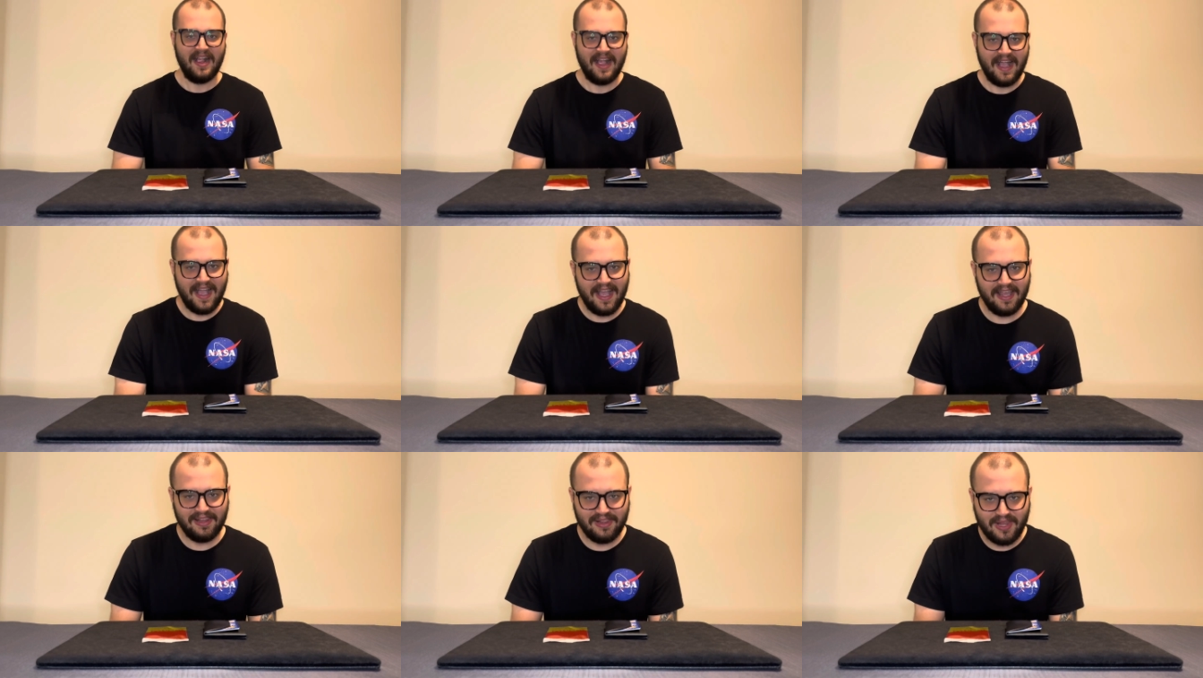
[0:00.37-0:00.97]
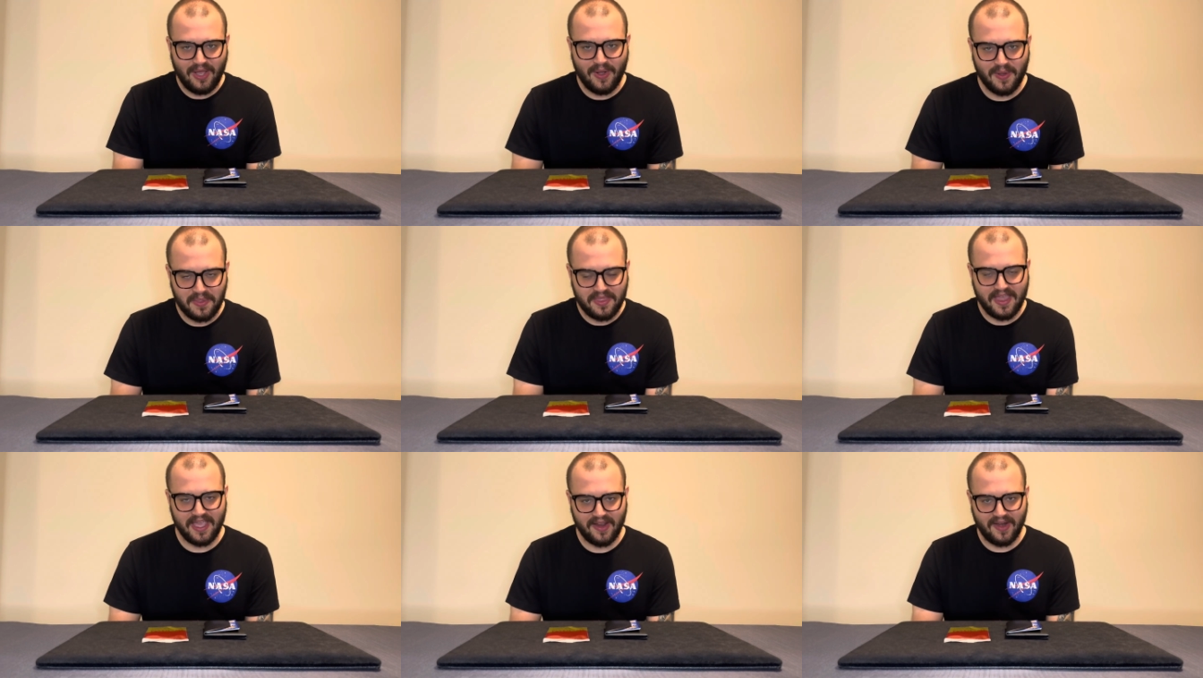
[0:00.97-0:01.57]
Hello
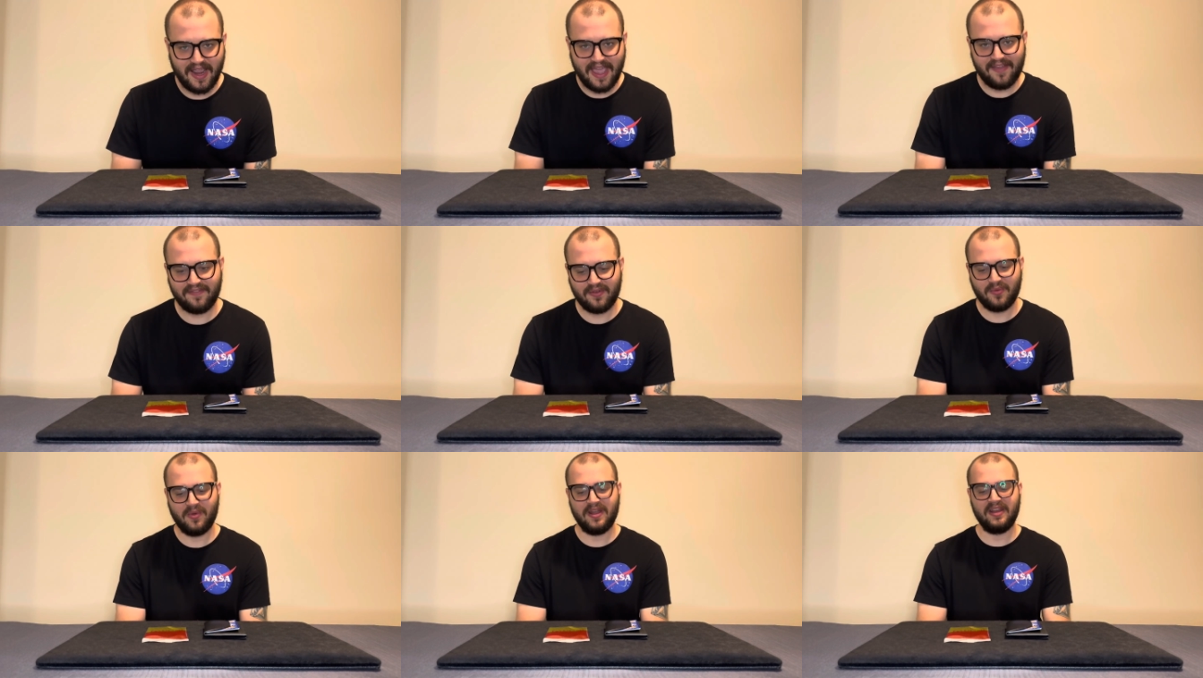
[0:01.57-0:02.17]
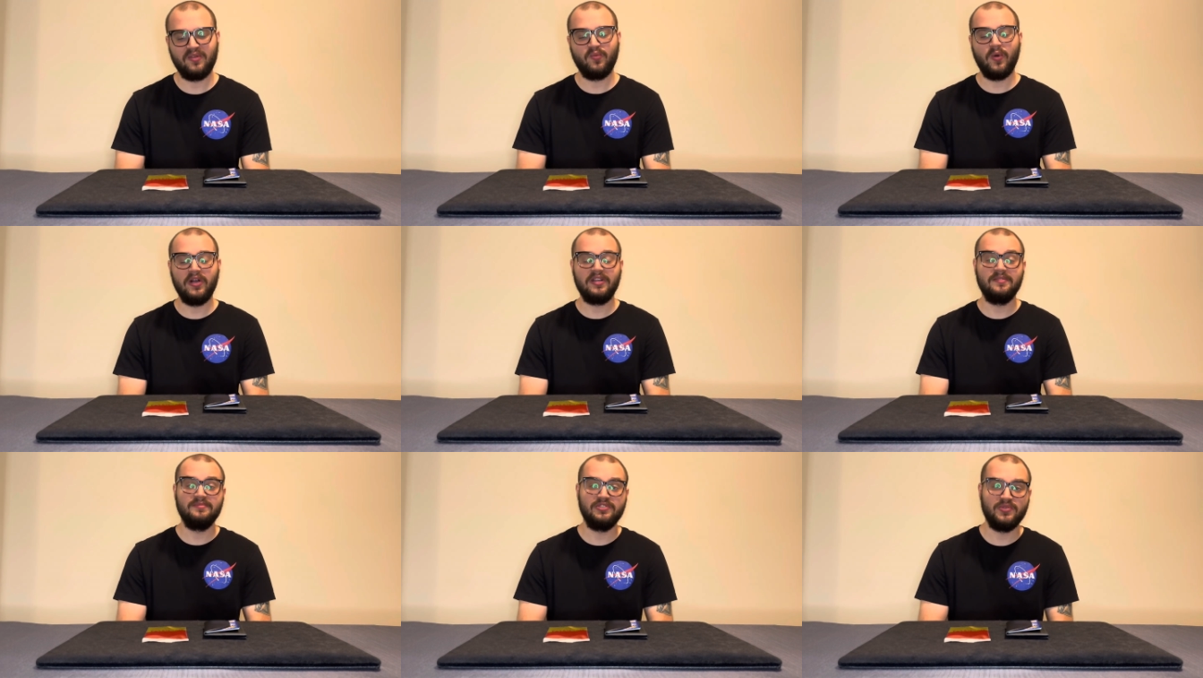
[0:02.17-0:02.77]
there everyone and
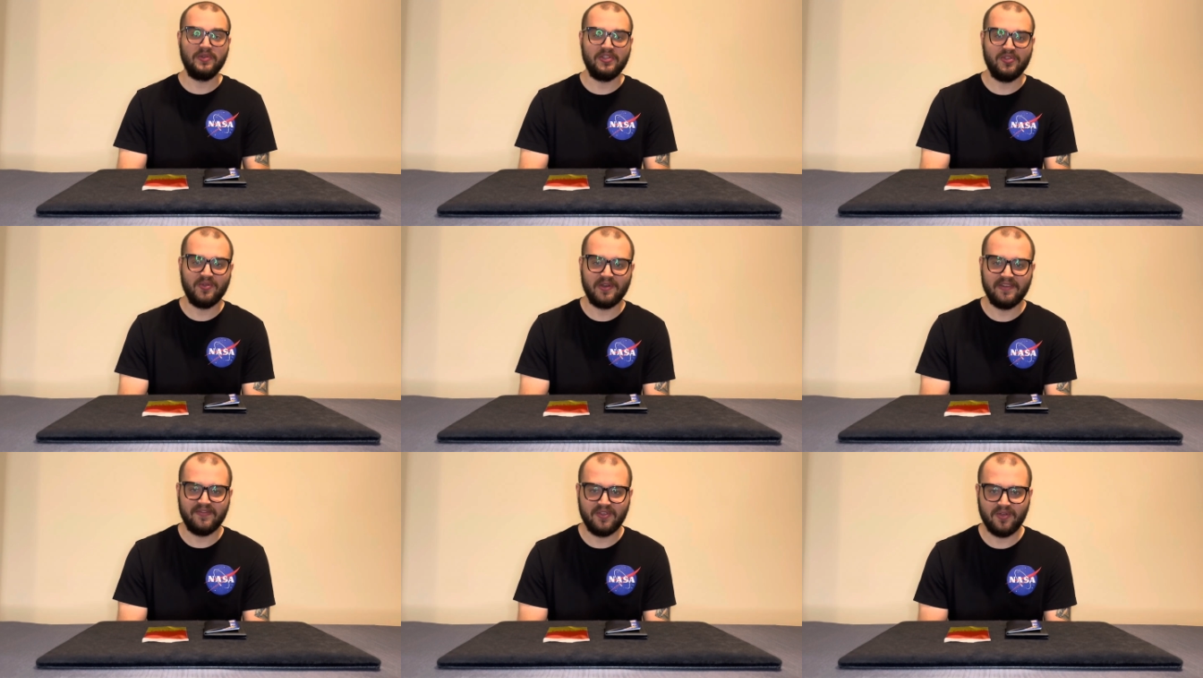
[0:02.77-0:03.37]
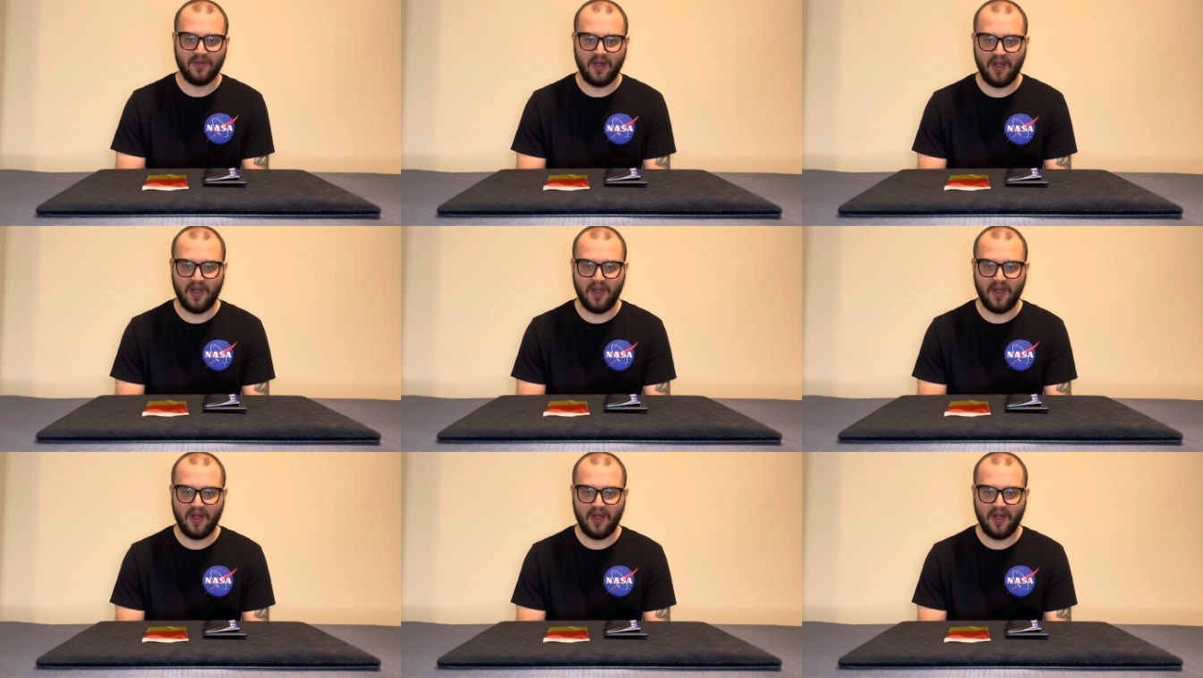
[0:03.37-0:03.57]
welcome to a new review